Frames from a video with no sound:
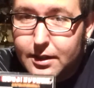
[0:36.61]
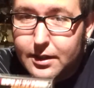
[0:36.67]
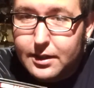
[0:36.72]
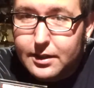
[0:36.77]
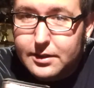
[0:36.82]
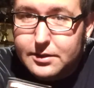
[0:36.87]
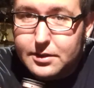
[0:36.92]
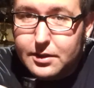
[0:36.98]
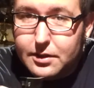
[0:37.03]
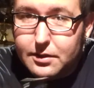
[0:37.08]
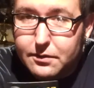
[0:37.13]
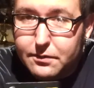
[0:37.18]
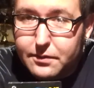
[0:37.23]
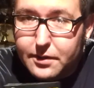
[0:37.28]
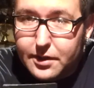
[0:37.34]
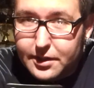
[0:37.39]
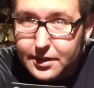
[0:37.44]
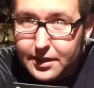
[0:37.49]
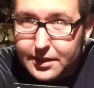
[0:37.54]
So,
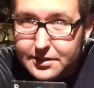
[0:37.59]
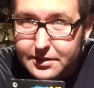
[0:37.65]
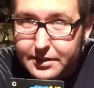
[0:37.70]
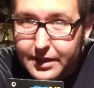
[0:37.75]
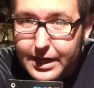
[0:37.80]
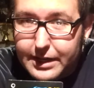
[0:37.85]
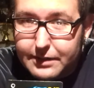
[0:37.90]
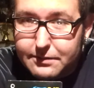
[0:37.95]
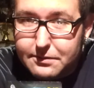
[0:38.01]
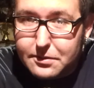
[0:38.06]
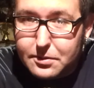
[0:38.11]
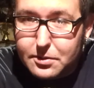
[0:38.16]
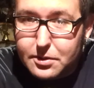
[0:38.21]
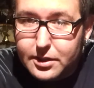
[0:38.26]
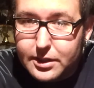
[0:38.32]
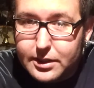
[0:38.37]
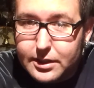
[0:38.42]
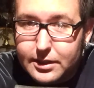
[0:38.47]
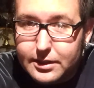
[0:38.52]
very nice tag for
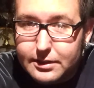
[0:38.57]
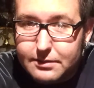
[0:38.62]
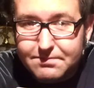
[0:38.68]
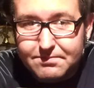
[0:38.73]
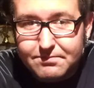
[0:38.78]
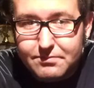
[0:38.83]
Orga.